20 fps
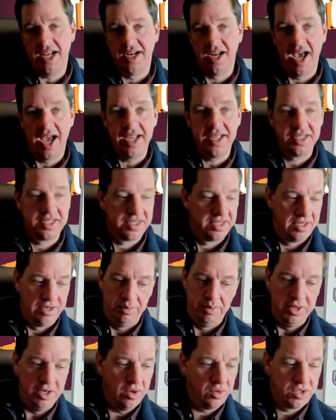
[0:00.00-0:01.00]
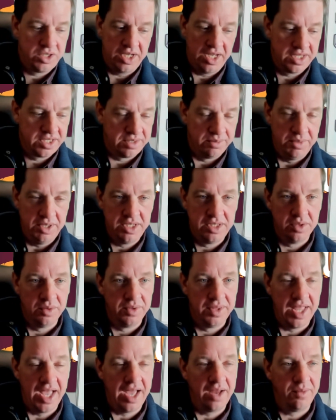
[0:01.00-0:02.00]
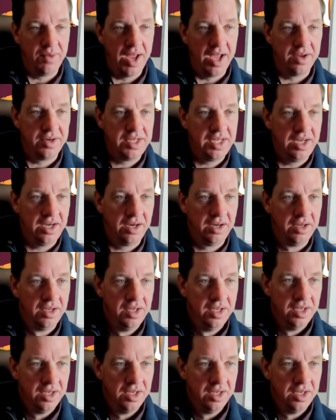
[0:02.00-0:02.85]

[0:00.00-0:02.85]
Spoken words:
Nice. There'd be no chance of me doing that around here.